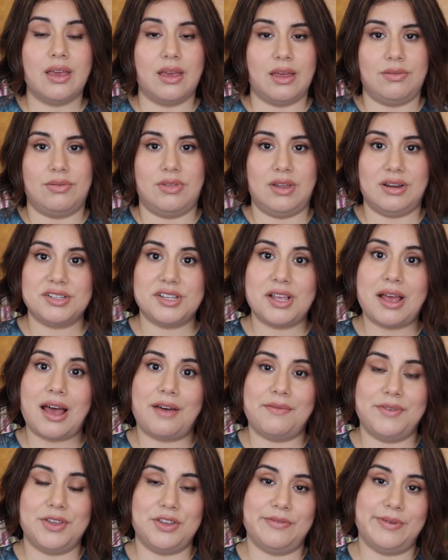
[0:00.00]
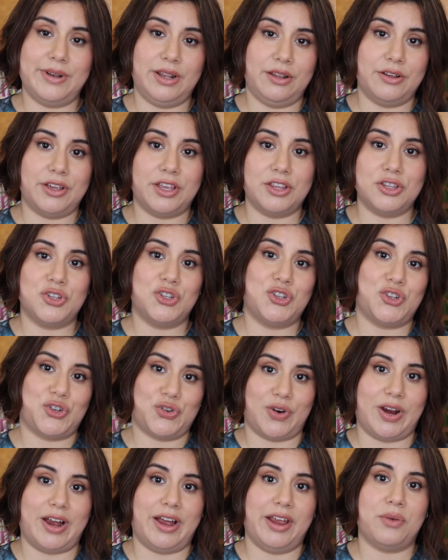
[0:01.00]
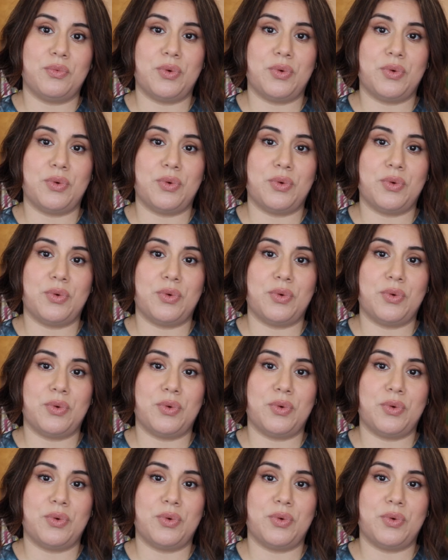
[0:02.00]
If there's a hobby you're looking to try,